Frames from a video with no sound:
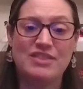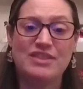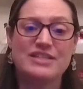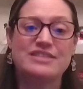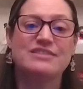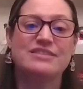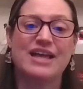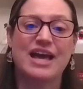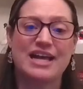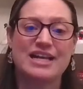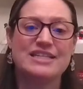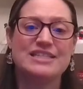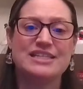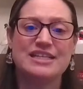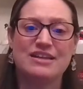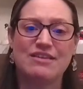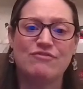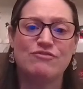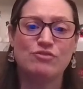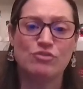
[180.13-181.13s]
this
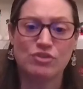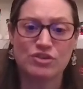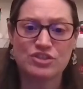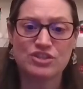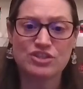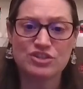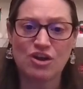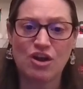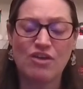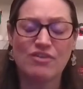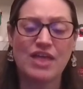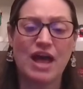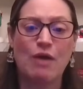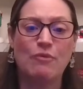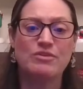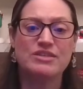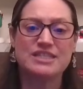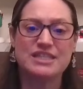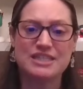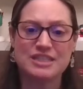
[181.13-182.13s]
legacy of North Star. That
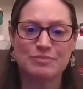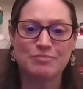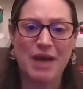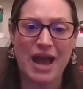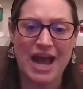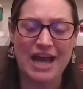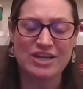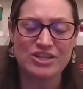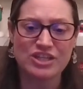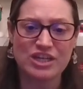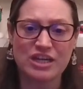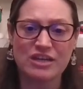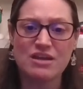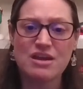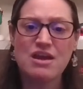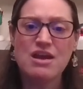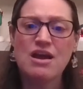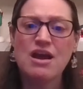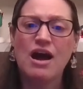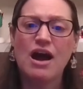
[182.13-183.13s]
was his passion.
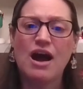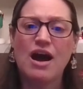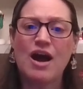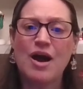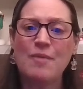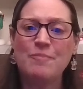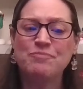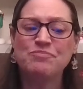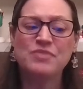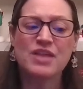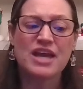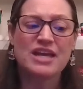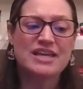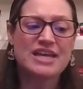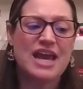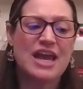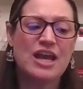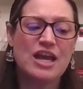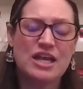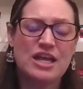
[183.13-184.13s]

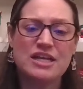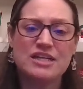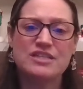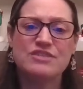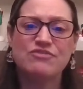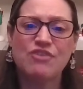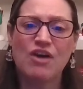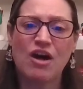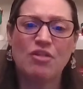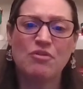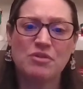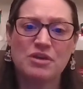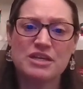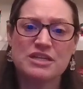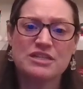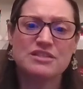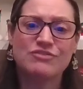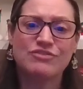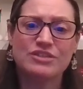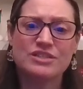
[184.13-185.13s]
Kate is following in
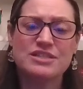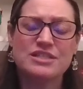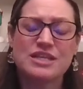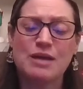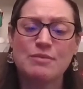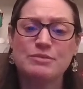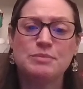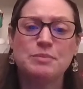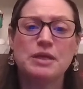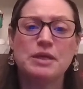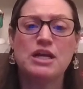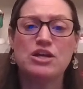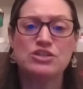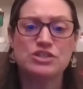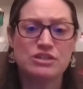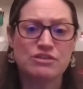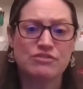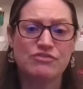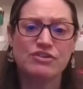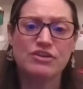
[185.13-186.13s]
his footsteps because
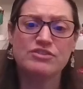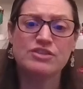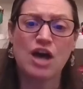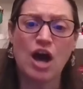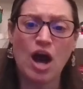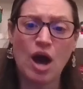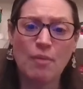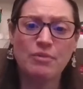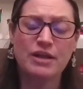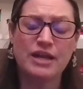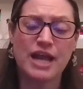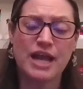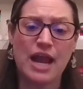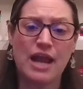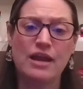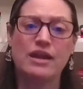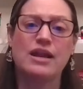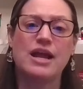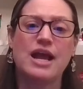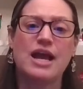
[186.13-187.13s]
she feels
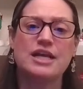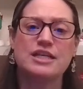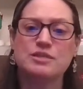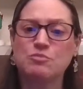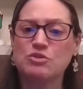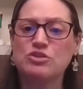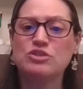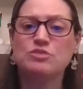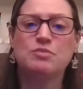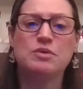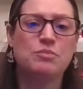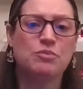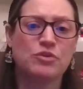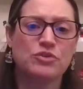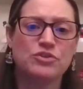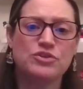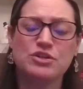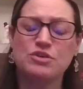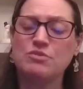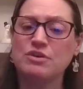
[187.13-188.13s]
obligated, as most people
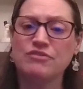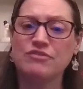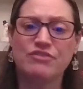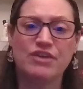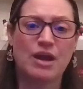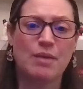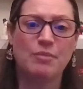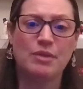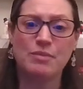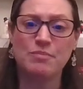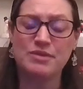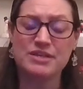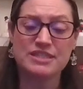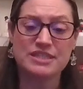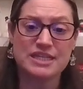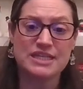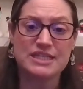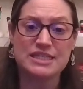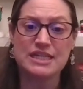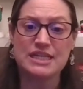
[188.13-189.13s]
do in family
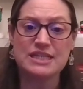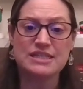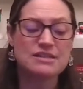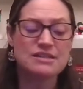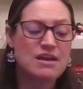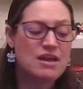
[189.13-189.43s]
businesses.